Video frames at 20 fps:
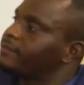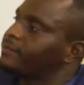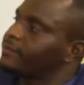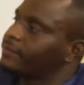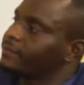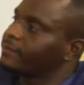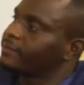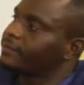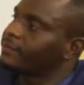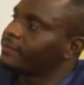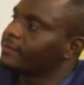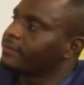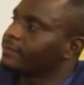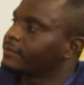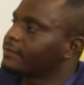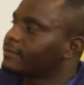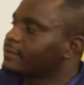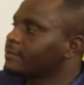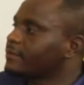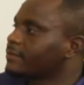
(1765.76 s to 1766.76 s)

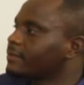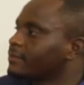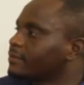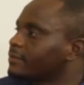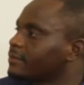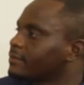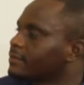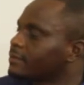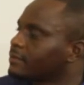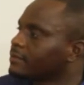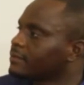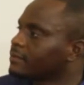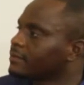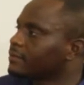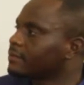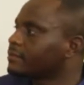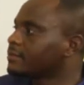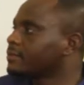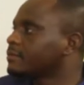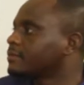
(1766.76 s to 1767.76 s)

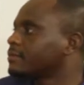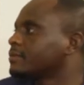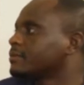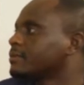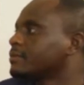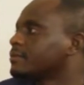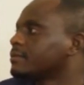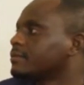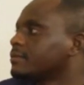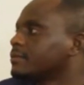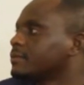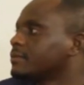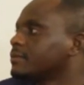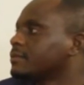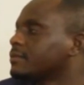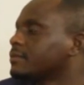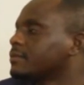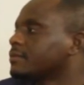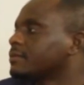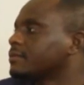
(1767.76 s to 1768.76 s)

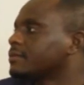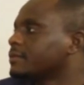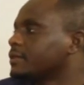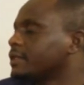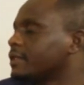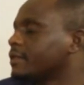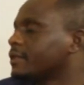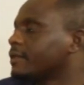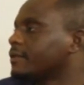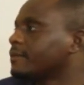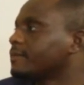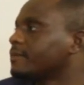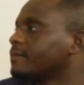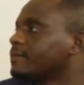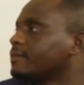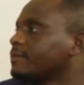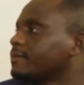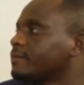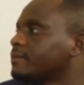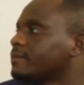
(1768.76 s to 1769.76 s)

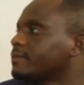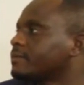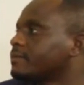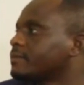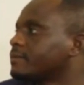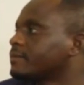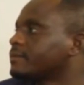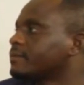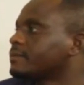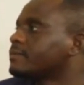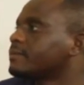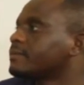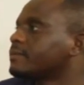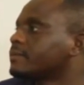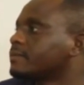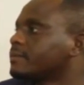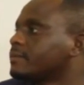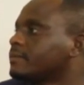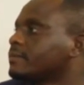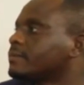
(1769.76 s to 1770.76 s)

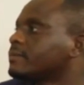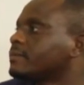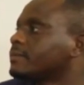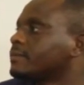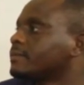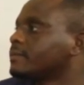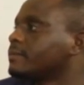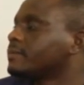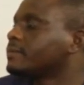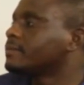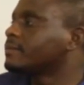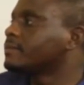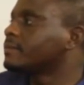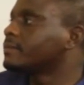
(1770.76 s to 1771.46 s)
(silent)